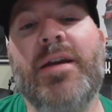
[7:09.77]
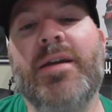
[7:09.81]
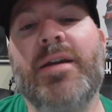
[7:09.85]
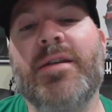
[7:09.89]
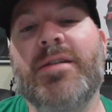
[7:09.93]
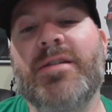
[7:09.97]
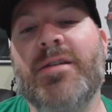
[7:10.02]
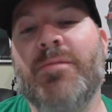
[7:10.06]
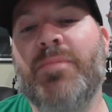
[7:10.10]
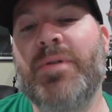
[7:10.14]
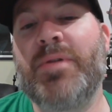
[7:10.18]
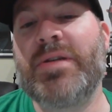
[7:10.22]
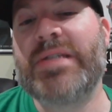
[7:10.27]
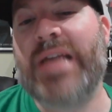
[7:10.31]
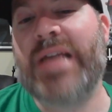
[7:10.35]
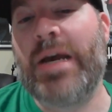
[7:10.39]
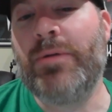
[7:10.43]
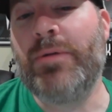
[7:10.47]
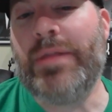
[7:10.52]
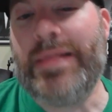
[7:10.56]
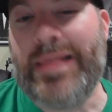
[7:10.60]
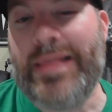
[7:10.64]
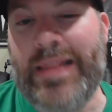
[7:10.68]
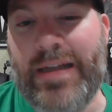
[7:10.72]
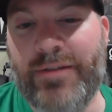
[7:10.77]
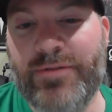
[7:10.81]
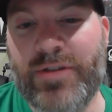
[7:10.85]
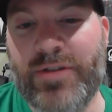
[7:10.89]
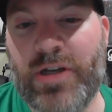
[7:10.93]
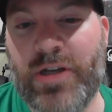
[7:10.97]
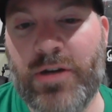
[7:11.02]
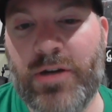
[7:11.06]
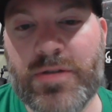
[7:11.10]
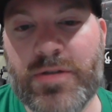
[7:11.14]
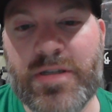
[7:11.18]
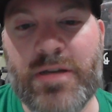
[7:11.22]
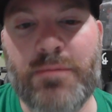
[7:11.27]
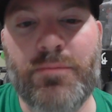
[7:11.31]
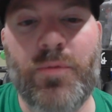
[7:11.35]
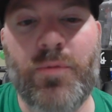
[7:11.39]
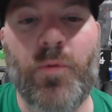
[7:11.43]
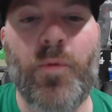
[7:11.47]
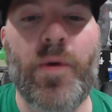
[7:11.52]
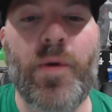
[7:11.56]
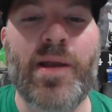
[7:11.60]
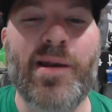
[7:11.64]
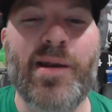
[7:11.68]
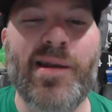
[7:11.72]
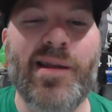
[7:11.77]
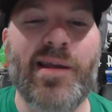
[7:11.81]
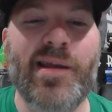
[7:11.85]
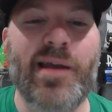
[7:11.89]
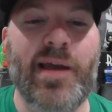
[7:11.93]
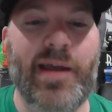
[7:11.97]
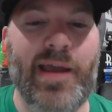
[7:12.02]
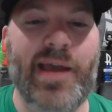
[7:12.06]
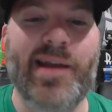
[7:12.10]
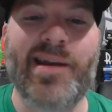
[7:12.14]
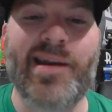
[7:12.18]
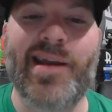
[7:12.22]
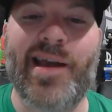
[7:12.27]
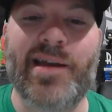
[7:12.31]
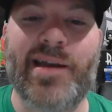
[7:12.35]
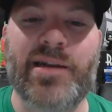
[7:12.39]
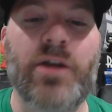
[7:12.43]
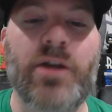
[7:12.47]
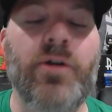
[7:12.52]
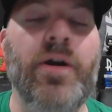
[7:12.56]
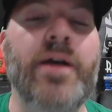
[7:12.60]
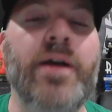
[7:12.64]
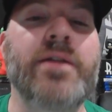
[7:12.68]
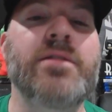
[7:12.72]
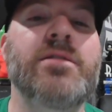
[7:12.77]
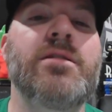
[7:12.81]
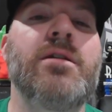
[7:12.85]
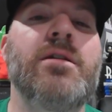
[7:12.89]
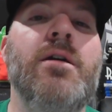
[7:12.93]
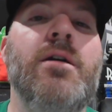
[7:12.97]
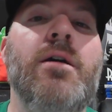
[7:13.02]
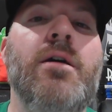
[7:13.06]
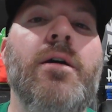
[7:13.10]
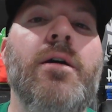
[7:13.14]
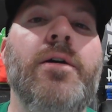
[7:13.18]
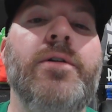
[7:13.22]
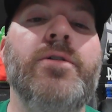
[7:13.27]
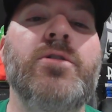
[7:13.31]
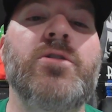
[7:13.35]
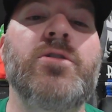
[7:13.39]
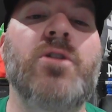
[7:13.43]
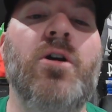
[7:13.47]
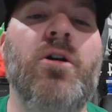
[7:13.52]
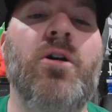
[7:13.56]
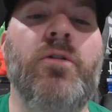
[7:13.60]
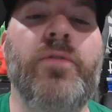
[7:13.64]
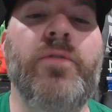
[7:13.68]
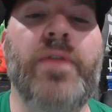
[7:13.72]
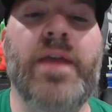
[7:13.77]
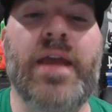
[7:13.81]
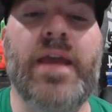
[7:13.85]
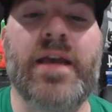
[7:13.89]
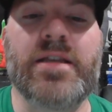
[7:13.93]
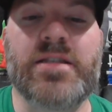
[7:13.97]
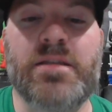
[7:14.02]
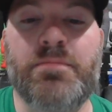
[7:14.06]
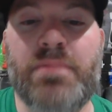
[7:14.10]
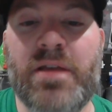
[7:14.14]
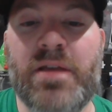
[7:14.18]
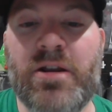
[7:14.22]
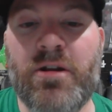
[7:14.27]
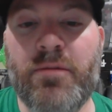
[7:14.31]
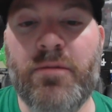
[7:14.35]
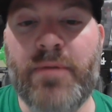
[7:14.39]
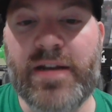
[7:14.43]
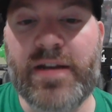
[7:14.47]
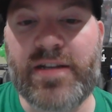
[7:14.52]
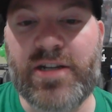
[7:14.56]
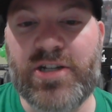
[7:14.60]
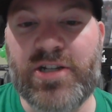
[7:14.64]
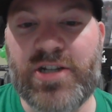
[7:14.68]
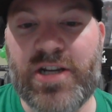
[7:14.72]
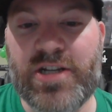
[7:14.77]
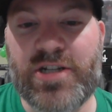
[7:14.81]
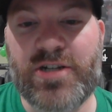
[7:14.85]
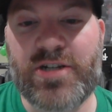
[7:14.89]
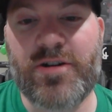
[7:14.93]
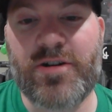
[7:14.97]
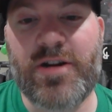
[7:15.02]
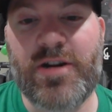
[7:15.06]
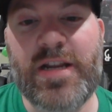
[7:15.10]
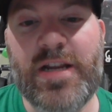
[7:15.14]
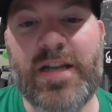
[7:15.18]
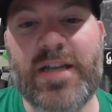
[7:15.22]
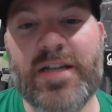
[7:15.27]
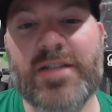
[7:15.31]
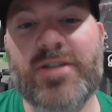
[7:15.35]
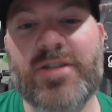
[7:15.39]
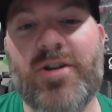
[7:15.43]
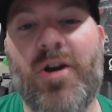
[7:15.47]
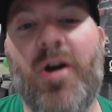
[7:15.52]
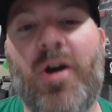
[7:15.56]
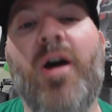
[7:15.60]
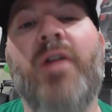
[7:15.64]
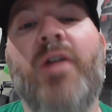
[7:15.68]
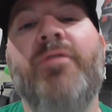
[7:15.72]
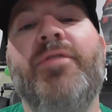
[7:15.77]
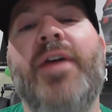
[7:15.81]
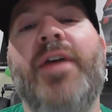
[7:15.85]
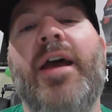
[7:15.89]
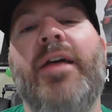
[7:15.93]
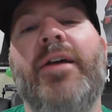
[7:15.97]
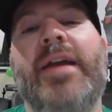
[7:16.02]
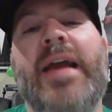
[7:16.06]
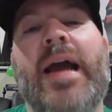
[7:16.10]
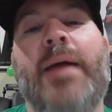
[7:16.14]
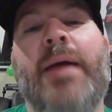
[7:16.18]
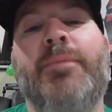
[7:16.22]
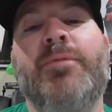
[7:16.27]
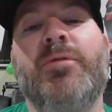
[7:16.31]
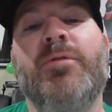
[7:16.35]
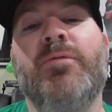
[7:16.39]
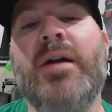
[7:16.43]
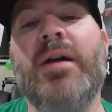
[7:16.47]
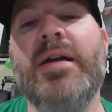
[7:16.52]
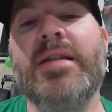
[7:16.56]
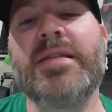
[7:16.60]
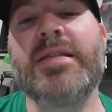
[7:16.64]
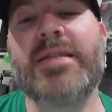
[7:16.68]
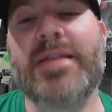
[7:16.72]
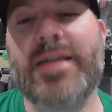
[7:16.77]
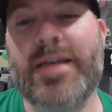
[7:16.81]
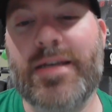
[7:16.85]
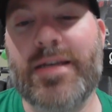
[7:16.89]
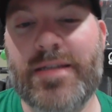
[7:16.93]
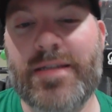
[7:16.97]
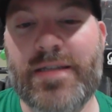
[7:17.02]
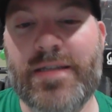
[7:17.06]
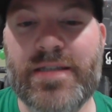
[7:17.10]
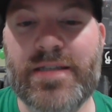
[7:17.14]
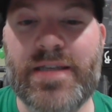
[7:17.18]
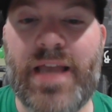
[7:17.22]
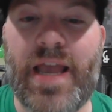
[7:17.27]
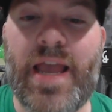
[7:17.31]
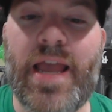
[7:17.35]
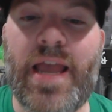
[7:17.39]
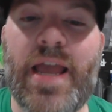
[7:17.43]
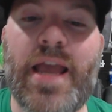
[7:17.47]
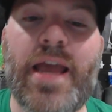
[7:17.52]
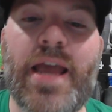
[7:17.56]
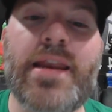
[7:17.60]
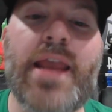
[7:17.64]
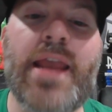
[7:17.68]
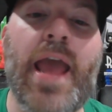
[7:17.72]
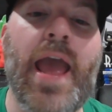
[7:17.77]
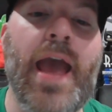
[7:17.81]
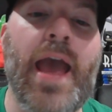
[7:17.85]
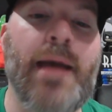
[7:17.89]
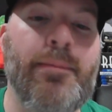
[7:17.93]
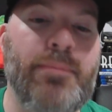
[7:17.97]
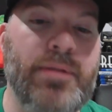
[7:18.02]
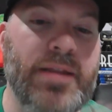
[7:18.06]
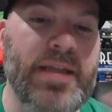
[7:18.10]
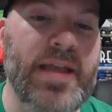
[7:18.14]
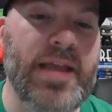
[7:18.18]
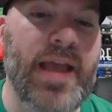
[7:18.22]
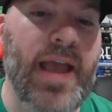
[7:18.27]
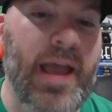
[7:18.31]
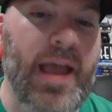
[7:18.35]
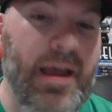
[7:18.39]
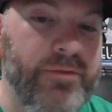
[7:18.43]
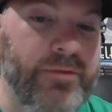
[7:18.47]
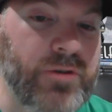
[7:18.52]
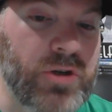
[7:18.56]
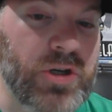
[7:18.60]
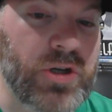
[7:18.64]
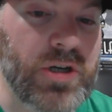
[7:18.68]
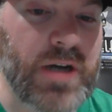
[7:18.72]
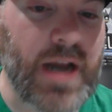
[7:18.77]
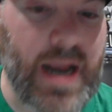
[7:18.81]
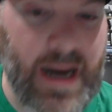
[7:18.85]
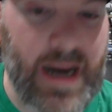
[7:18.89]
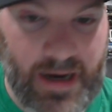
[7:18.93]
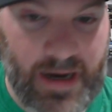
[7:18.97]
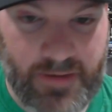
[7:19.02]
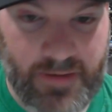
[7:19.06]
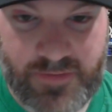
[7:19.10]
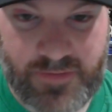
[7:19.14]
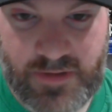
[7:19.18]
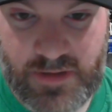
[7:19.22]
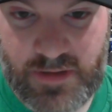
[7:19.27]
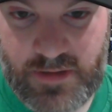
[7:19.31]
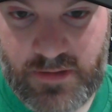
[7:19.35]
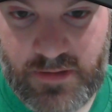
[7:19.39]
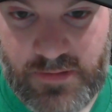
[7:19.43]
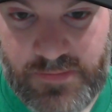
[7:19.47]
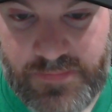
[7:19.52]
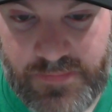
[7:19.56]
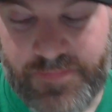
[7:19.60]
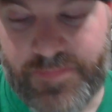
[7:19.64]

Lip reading: Someplace I would love to go at some point. Again, I digress. So they have the big romantic gesture. He gets off the helicopter, runs, kisses, and happily ever after.